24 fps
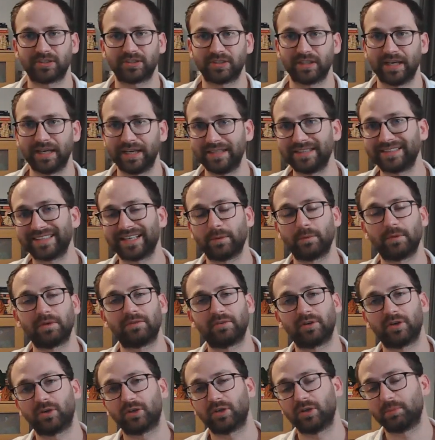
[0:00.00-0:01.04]
8, however
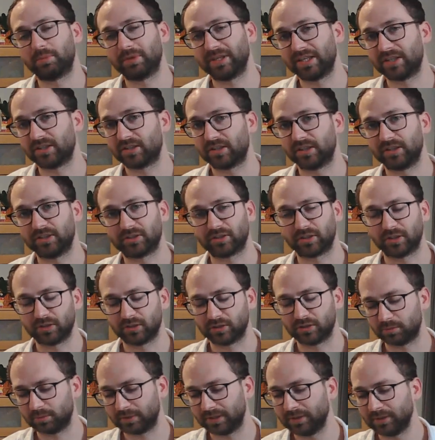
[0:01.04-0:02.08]
long your PhD is going to
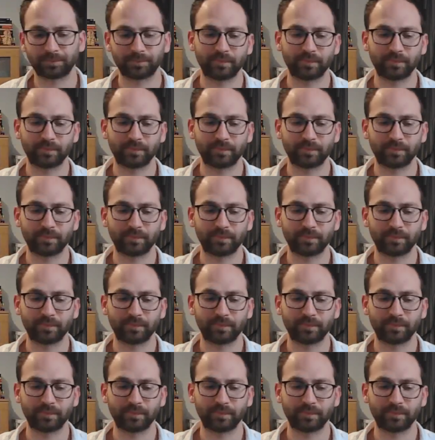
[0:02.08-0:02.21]
be.